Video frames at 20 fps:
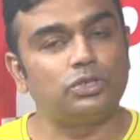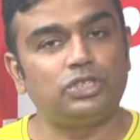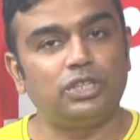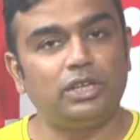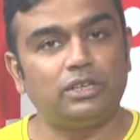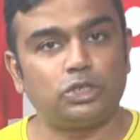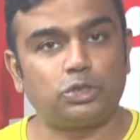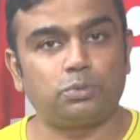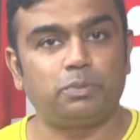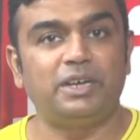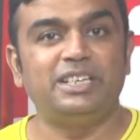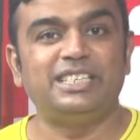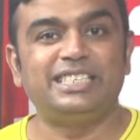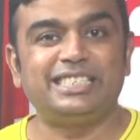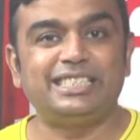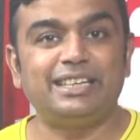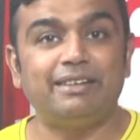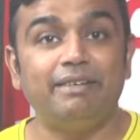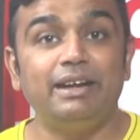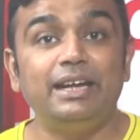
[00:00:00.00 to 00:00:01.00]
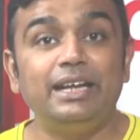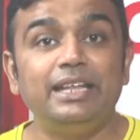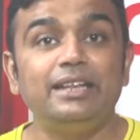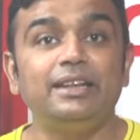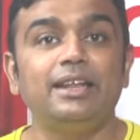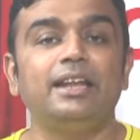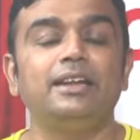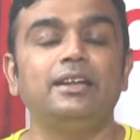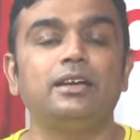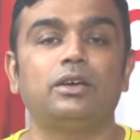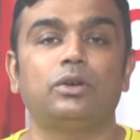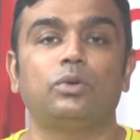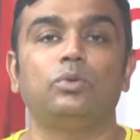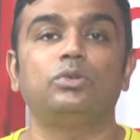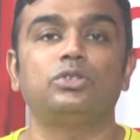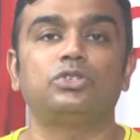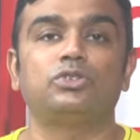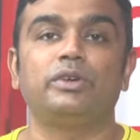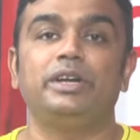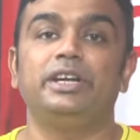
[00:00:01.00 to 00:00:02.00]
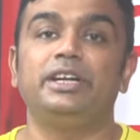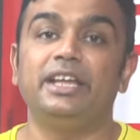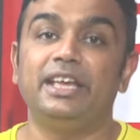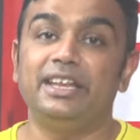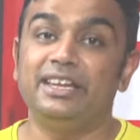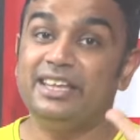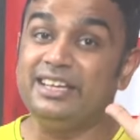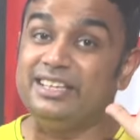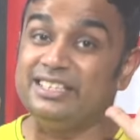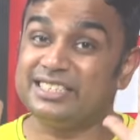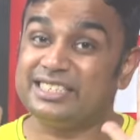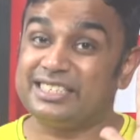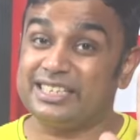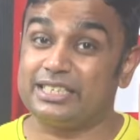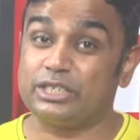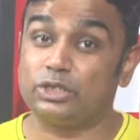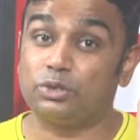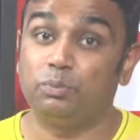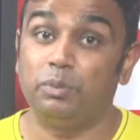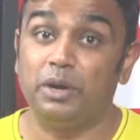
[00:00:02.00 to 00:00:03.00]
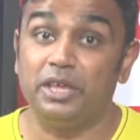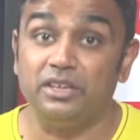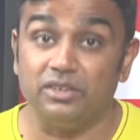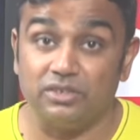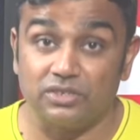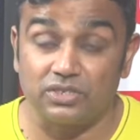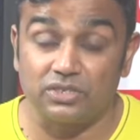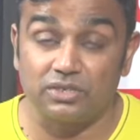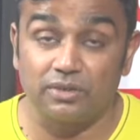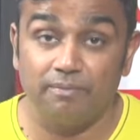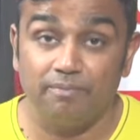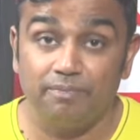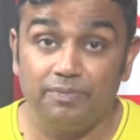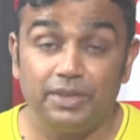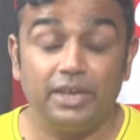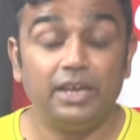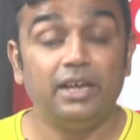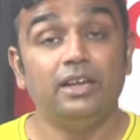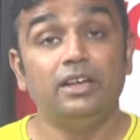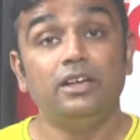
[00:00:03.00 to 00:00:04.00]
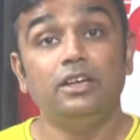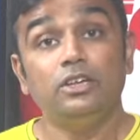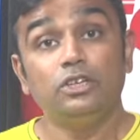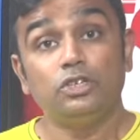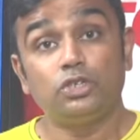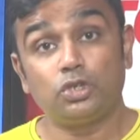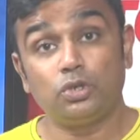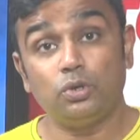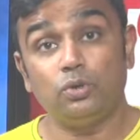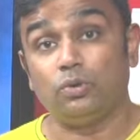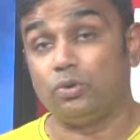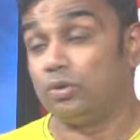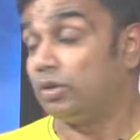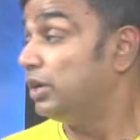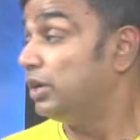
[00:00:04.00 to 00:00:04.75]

They spent 79 crores retaining 6 players. So,